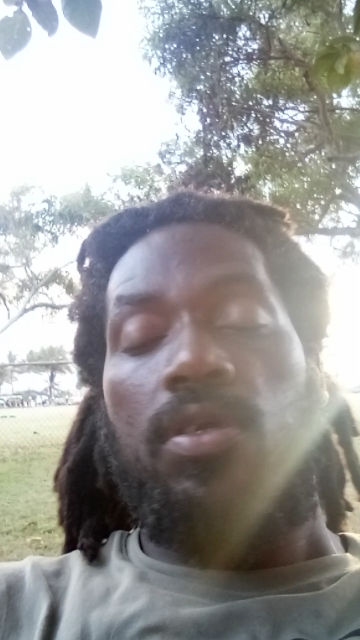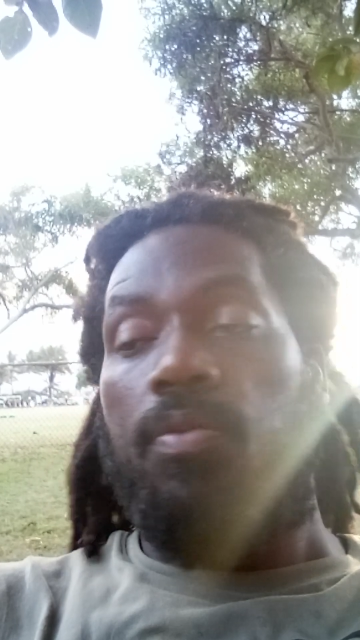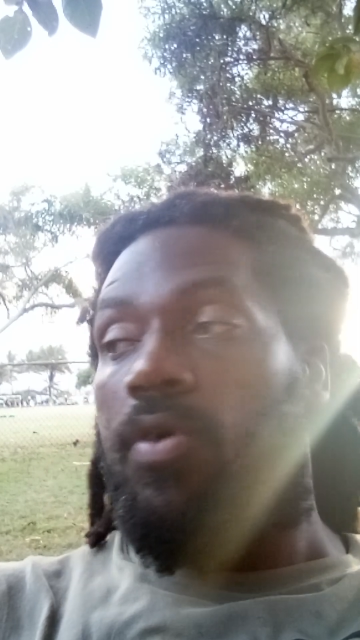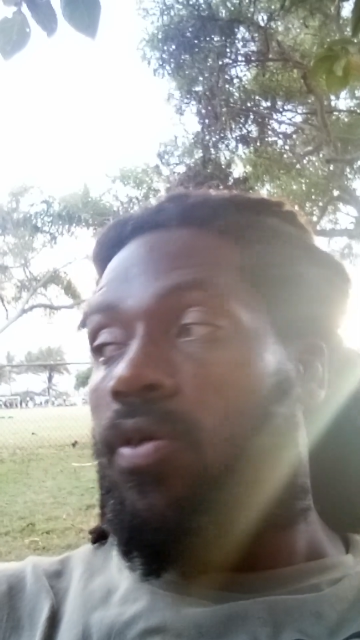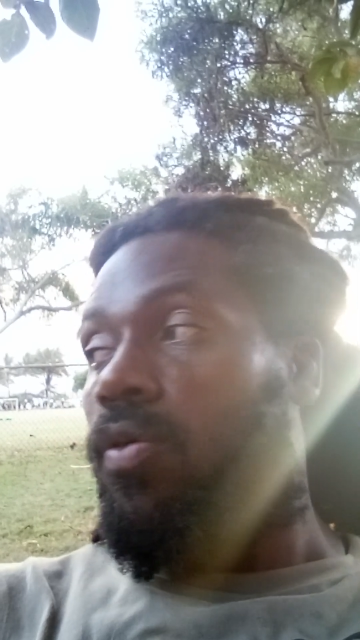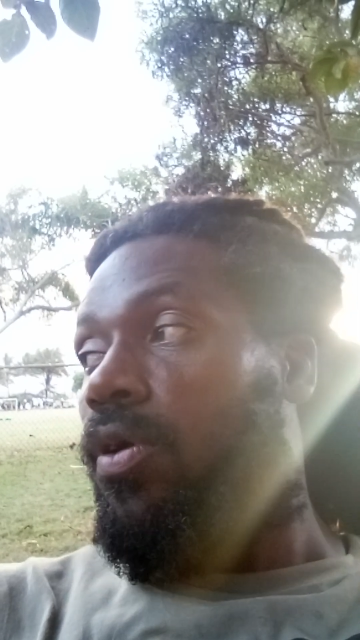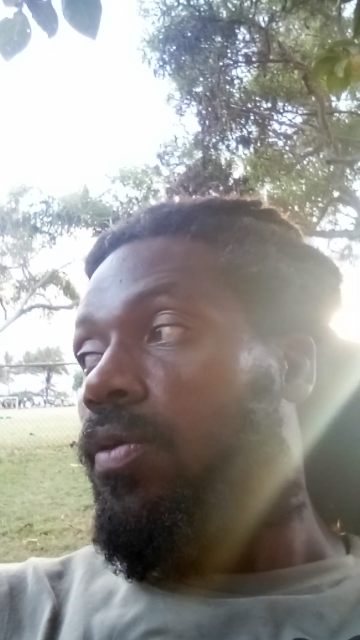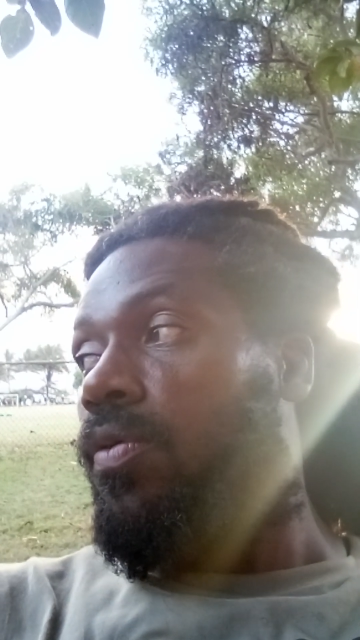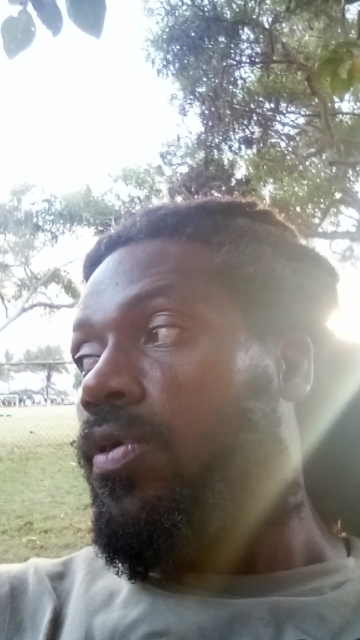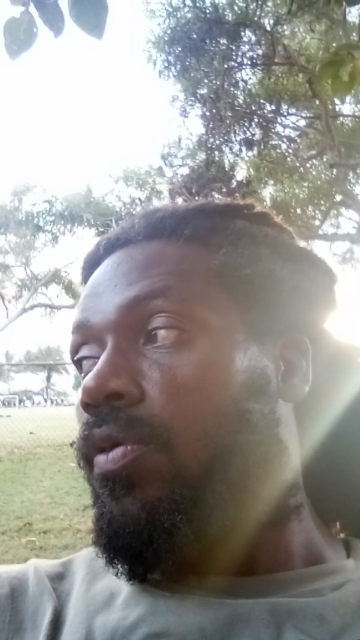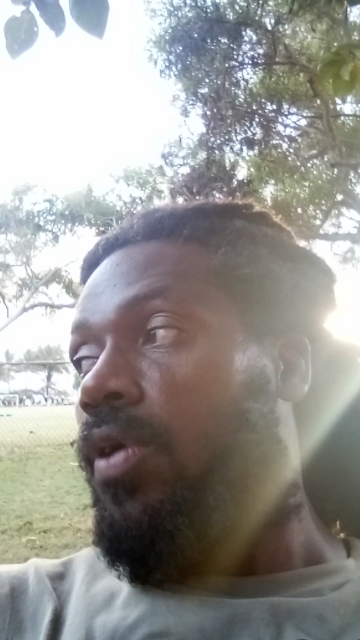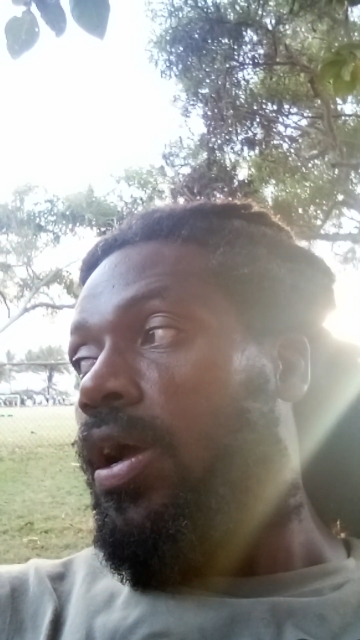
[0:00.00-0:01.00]
zip code, every
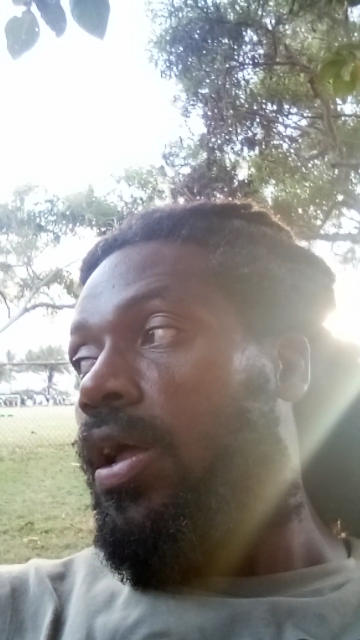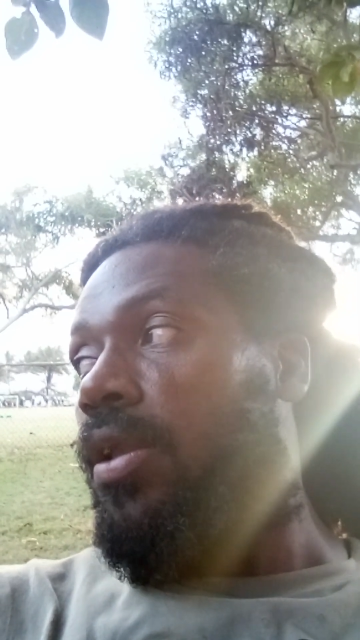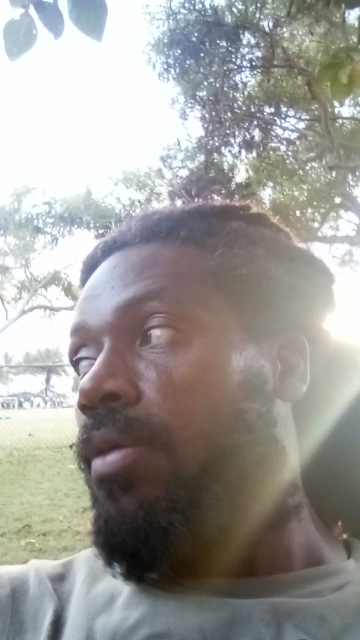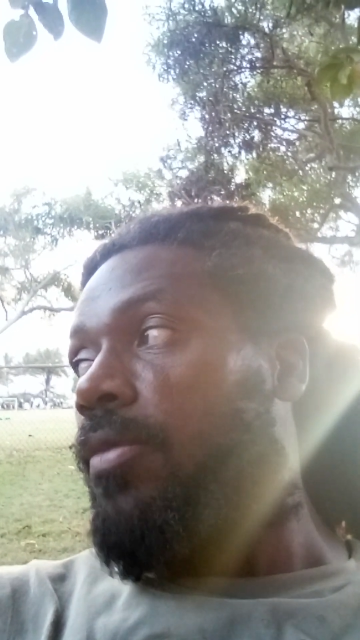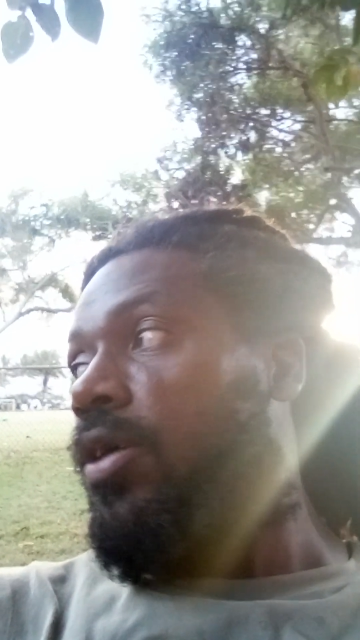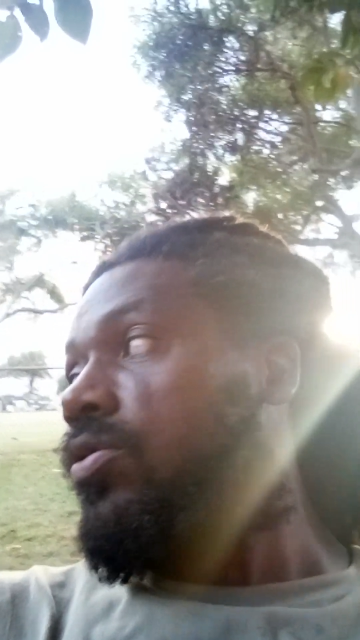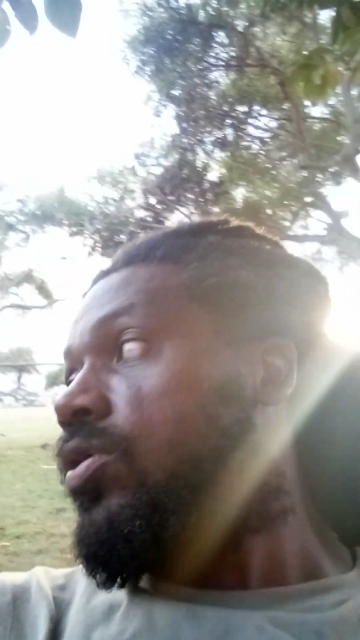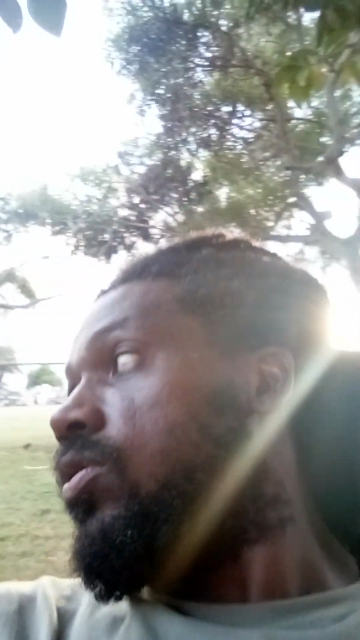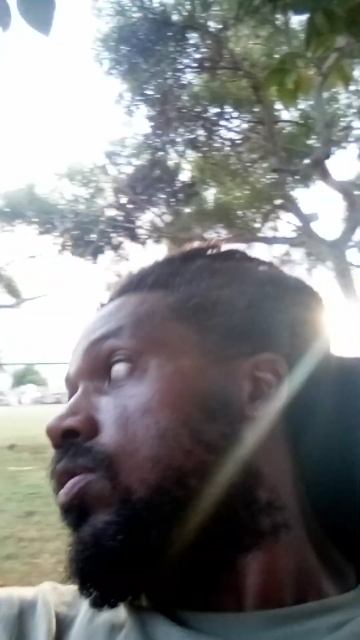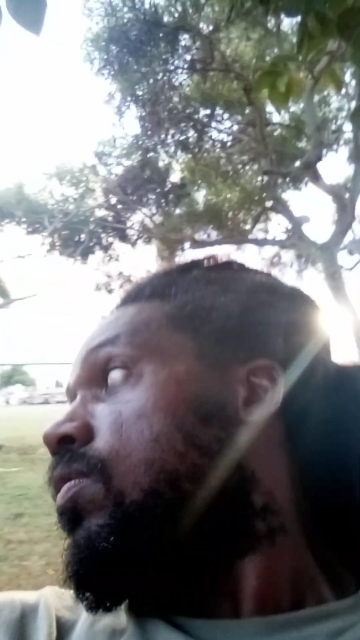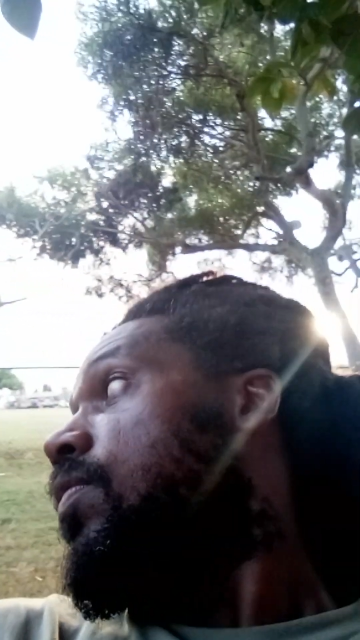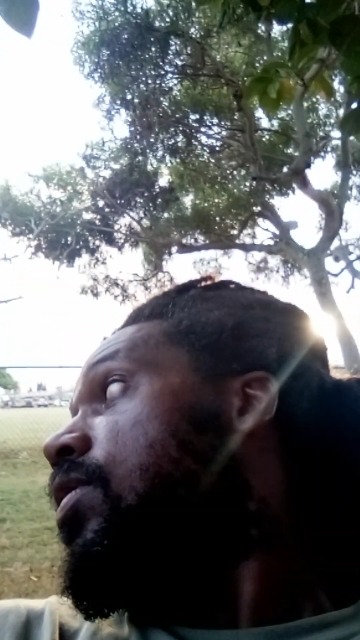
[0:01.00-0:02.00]
code are mountain,
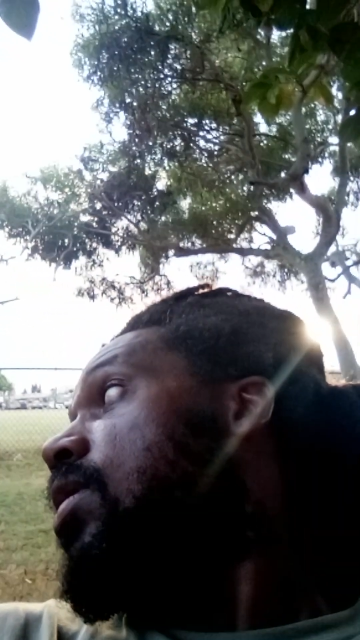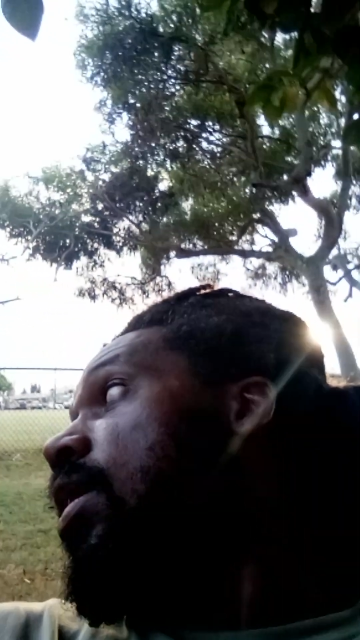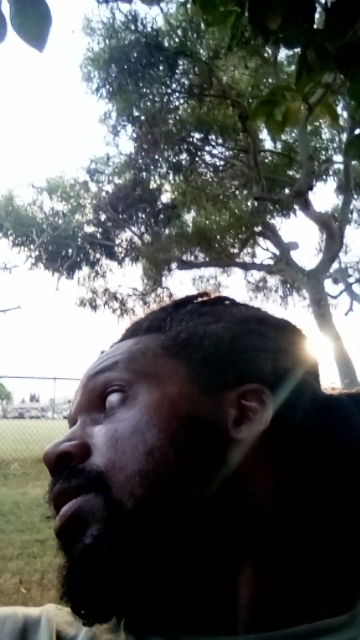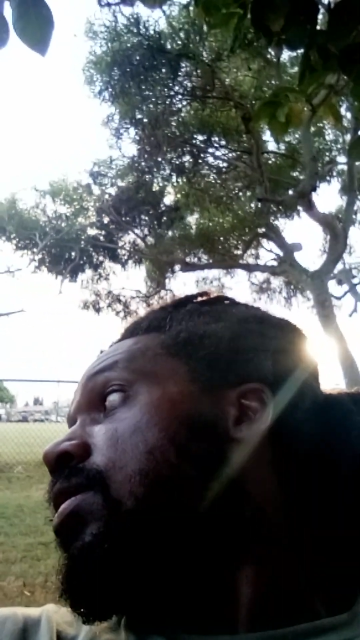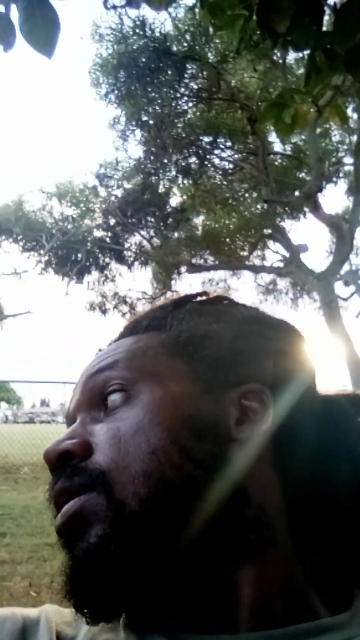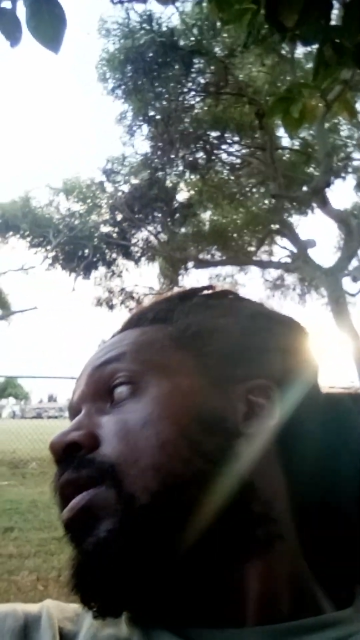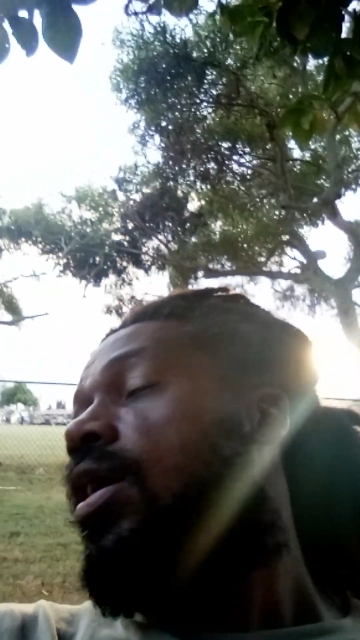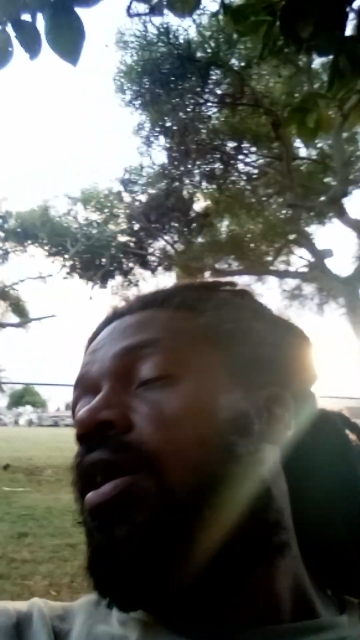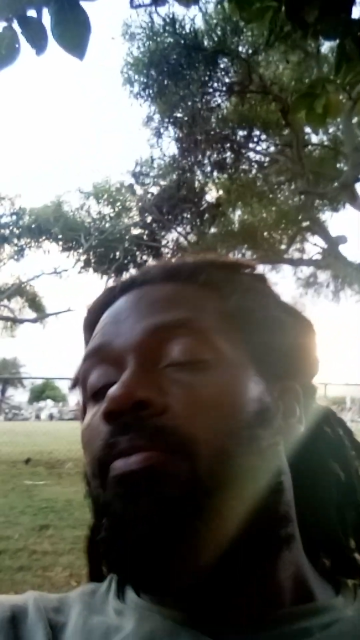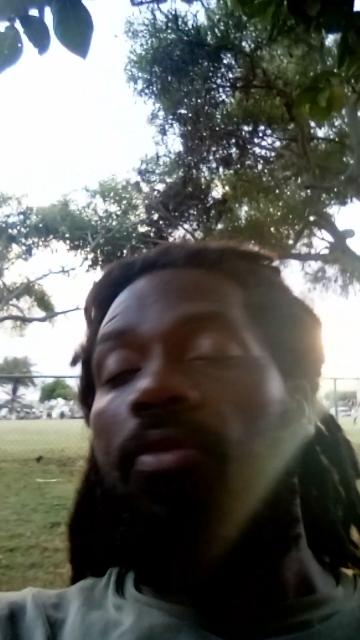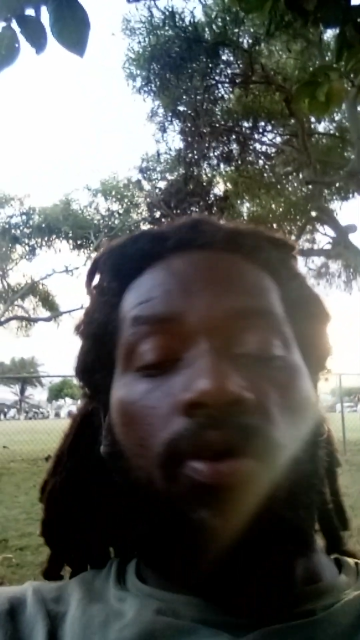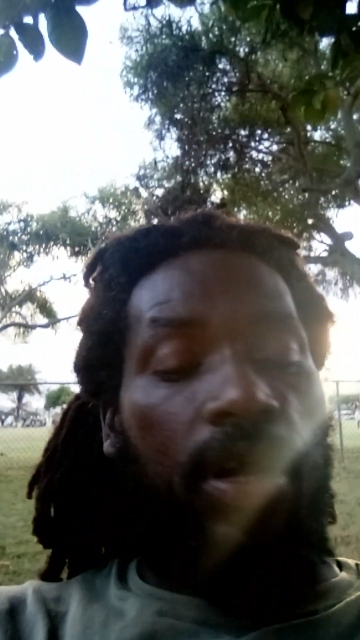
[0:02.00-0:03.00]
University got, so
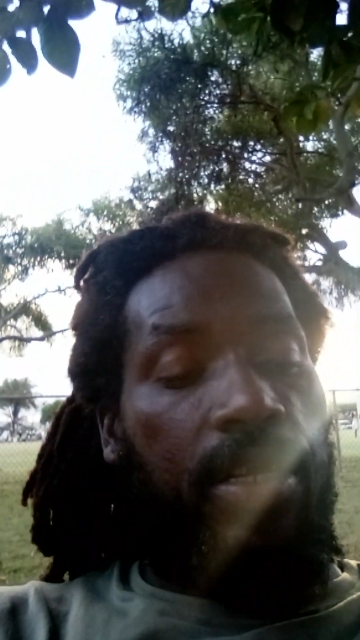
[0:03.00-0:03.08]
Cosmo,